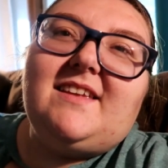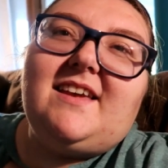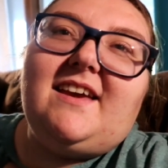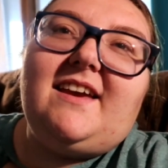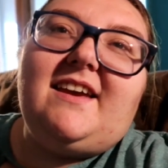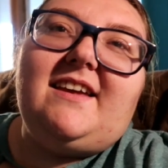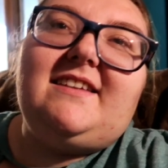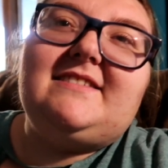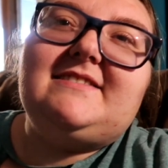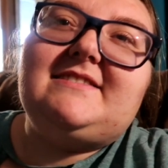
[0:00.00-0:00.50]

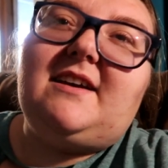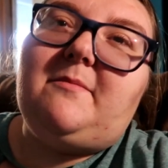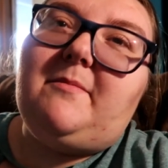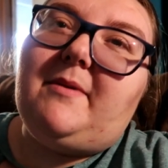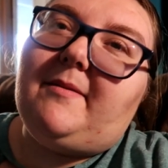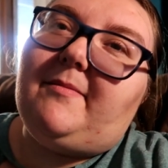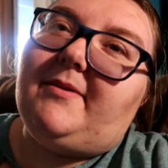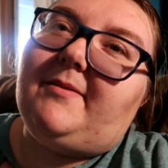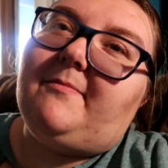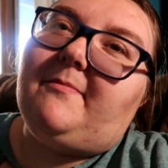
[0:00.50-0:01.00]
And he's got
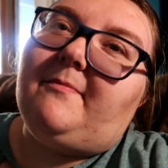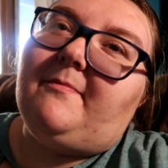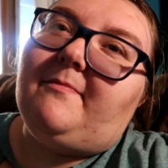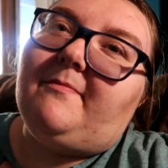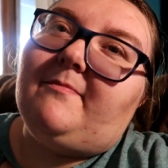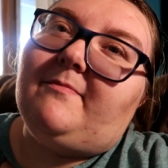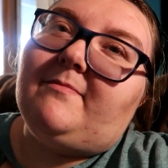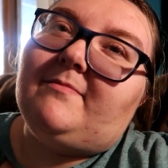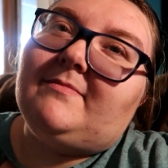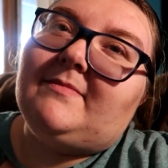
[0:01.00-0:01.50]
baby.
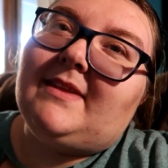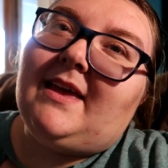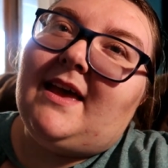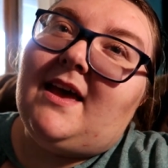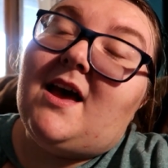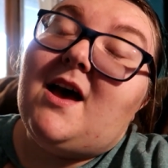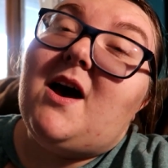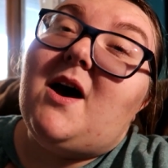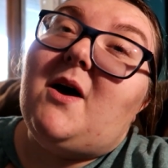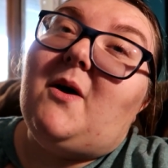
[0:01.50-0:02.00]

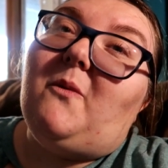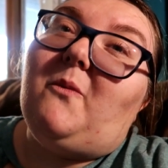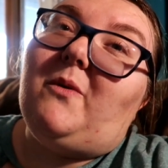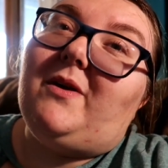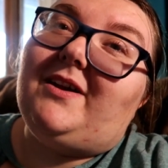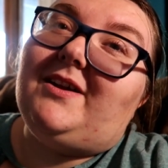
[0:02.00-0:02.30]
We're